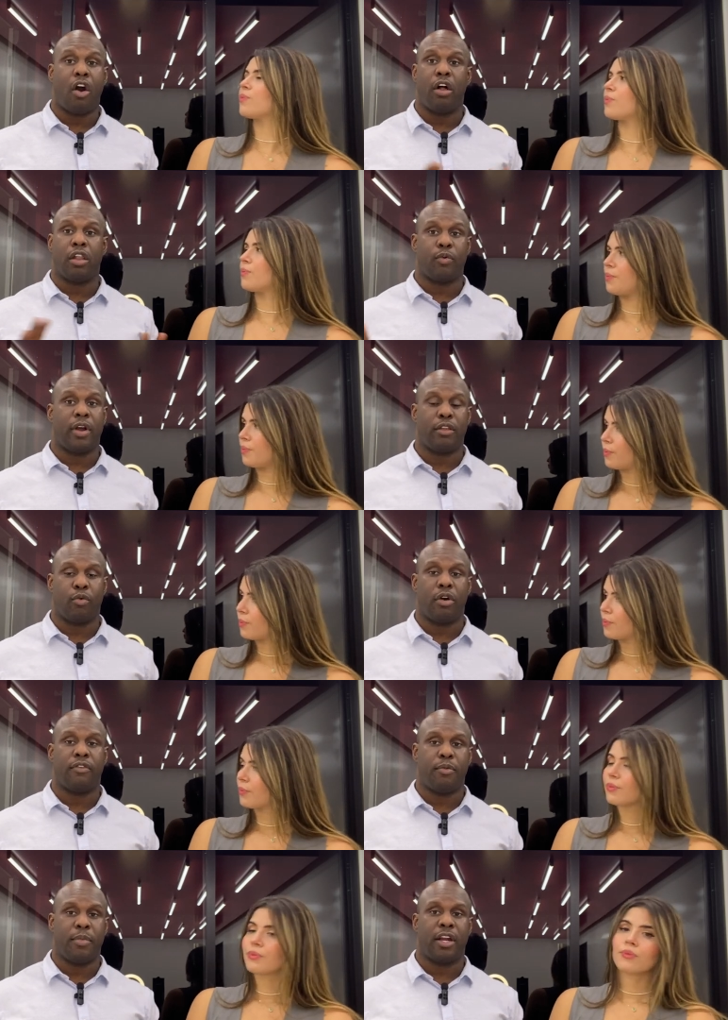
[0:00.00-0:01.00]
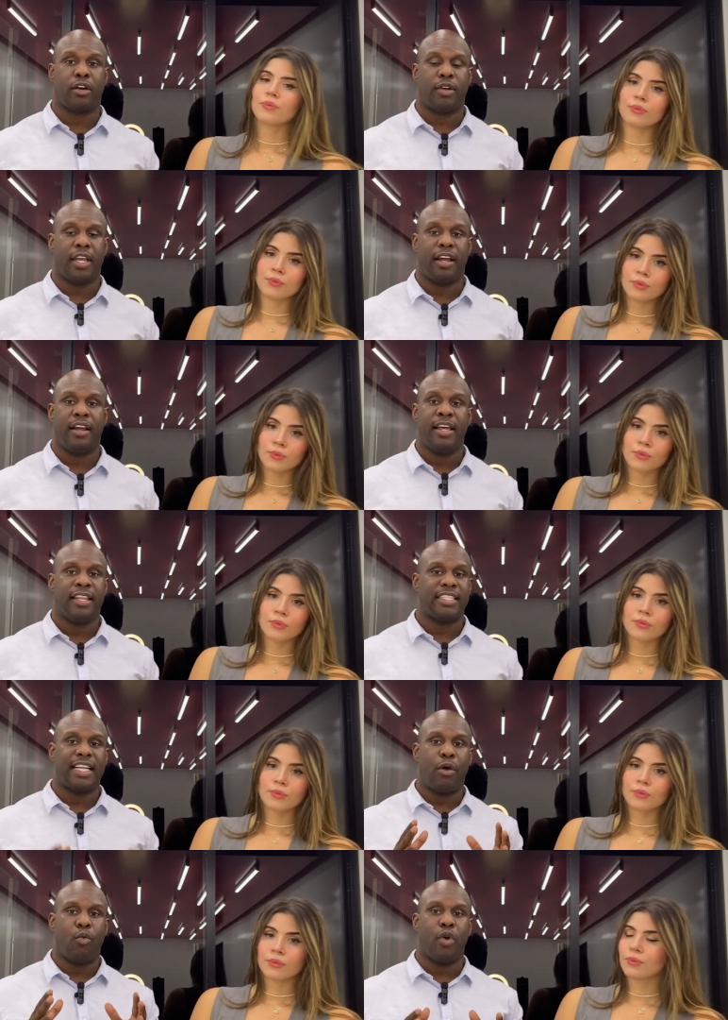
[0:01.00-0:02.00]
Speaker 1: all around the world for medical care.
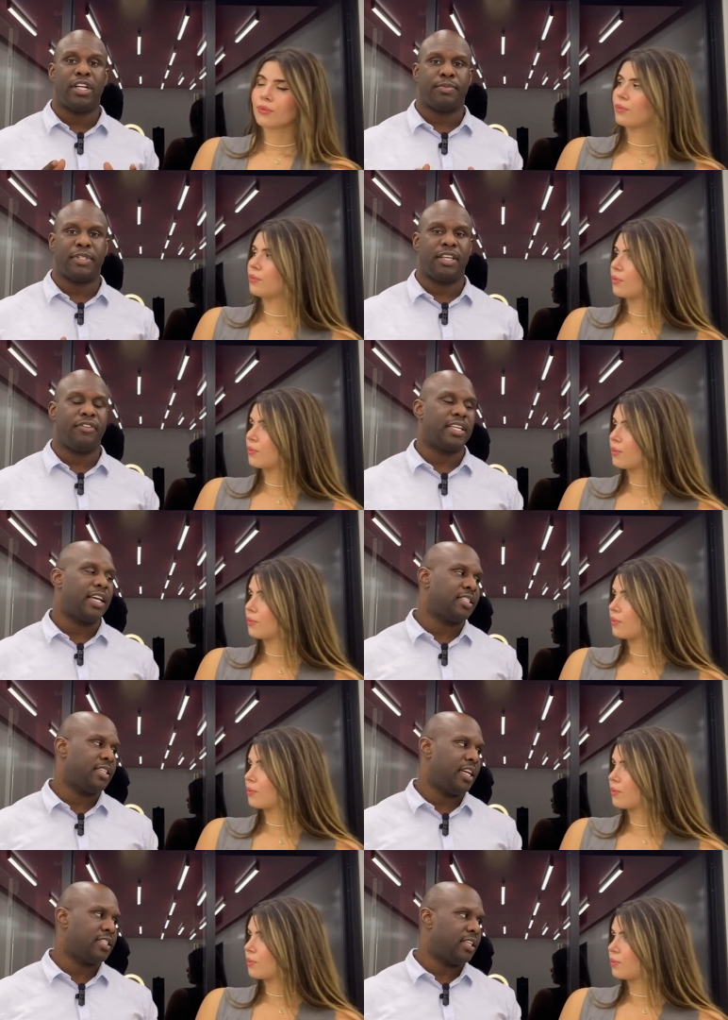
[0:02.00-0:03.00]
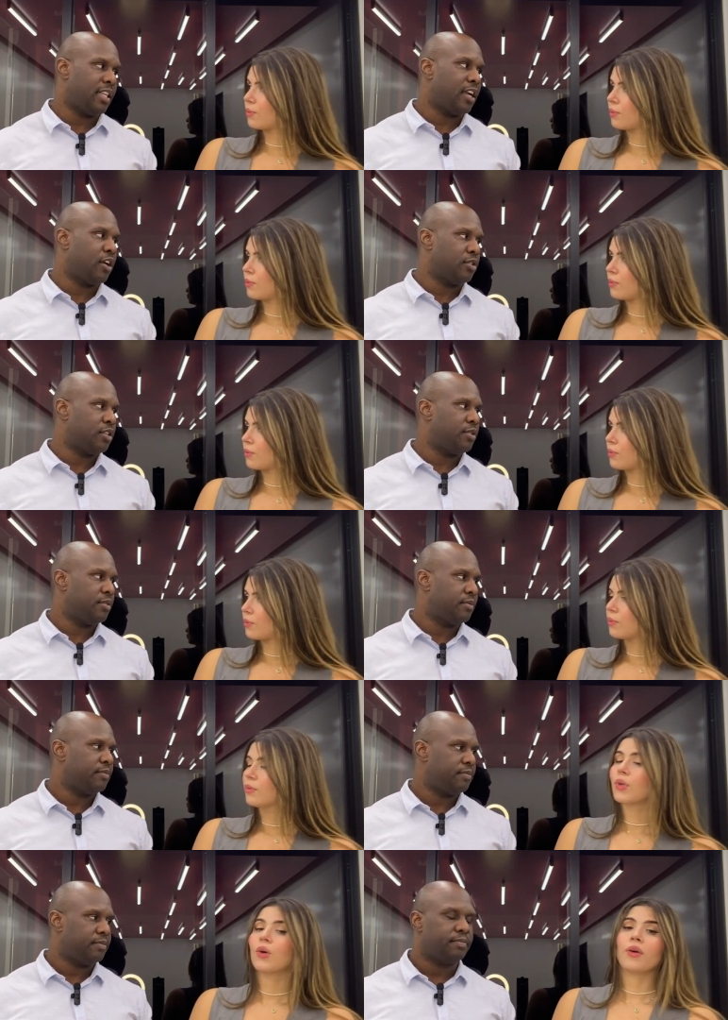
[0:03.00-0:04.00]
There's not one specific destination that they go to.
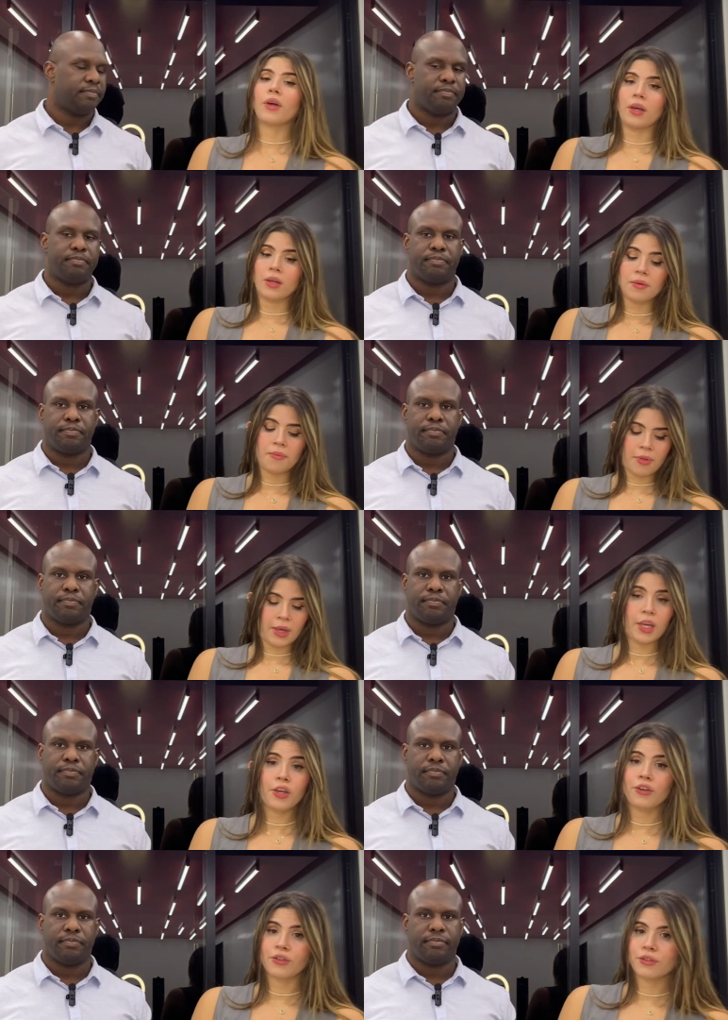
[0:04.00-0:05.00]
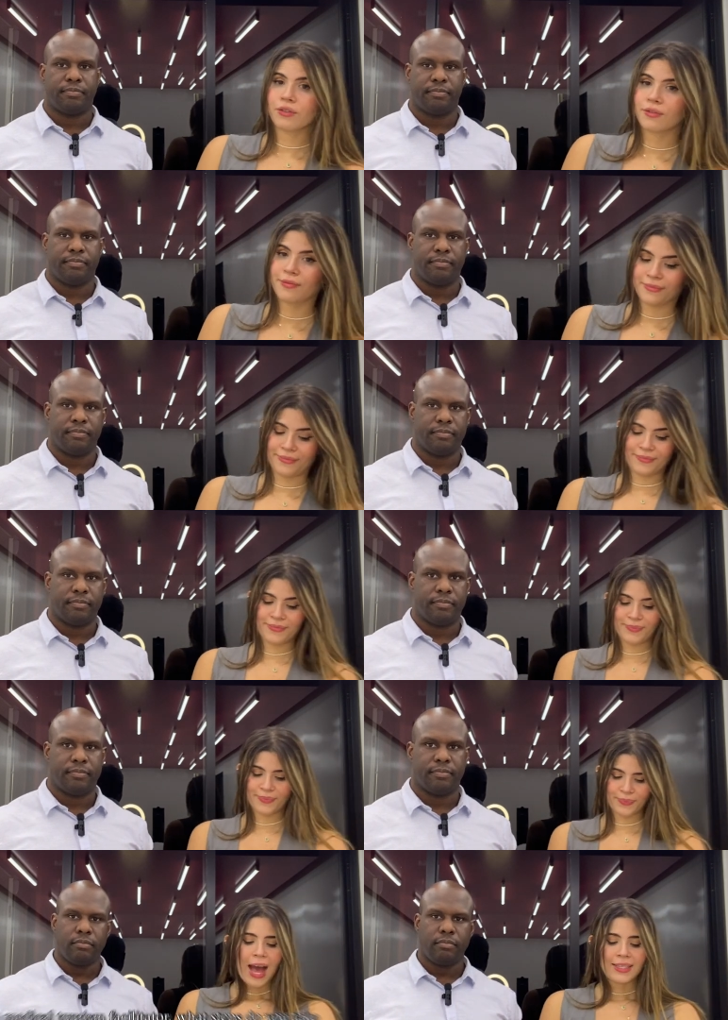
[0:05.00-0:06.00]
Okay, thank mm -hmm. you.
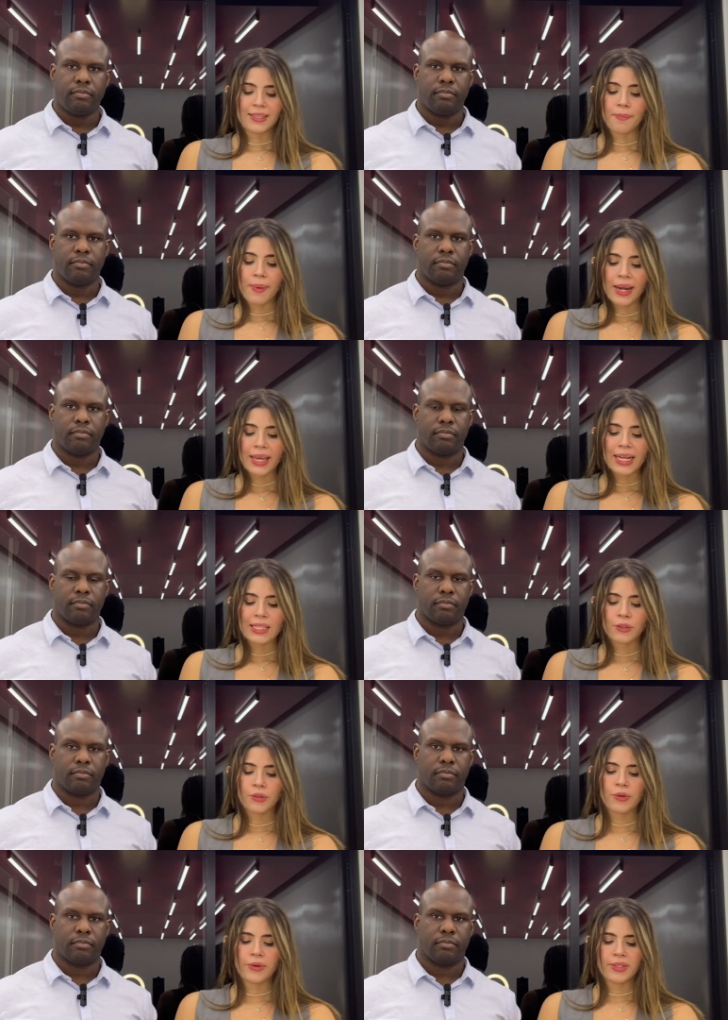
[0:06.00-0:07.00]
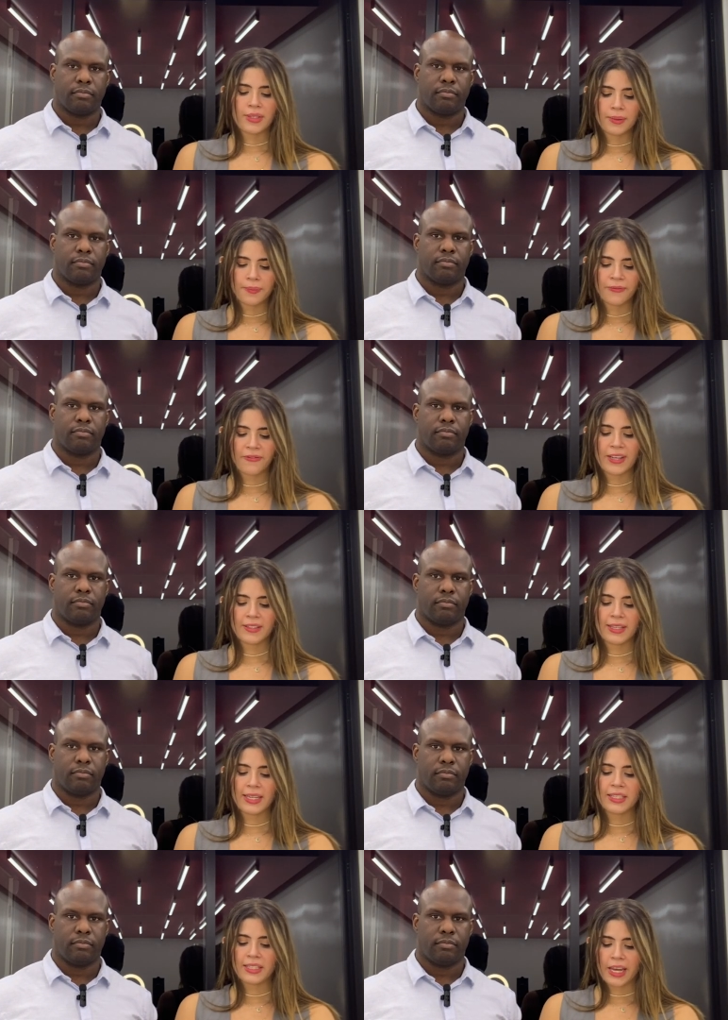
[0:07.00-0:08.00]
Mm-hmm.
Speaker 2: As a medical tourism
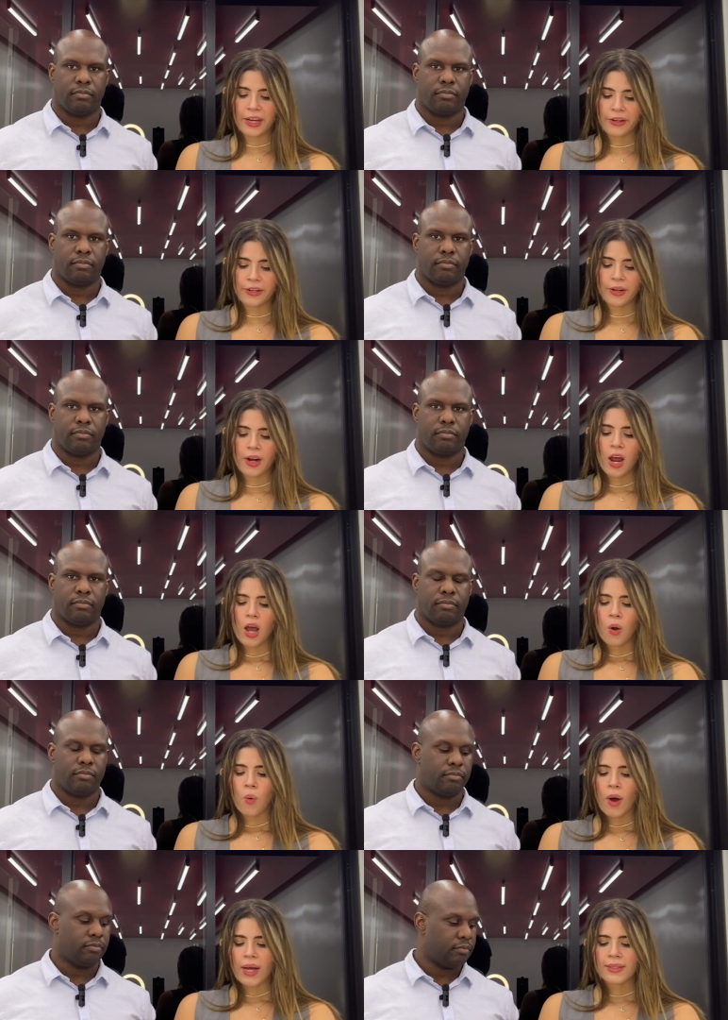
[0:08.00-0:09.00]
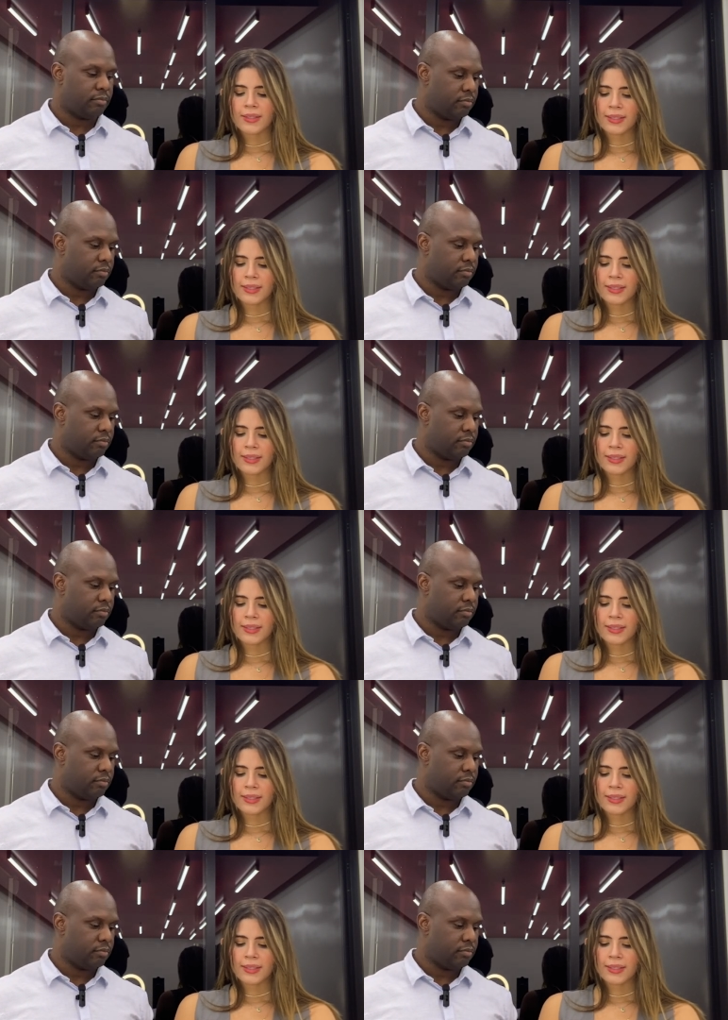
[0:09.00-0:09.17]
facilitator, what